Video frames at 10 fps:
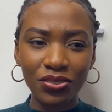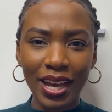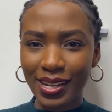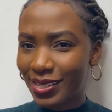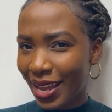
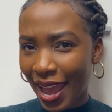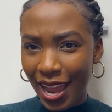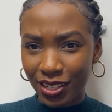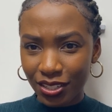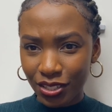
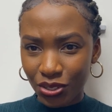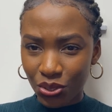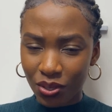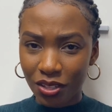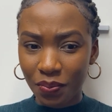attached
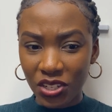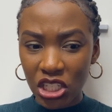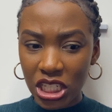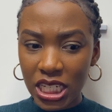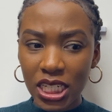to the
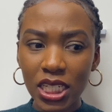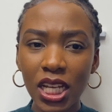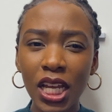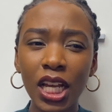machine.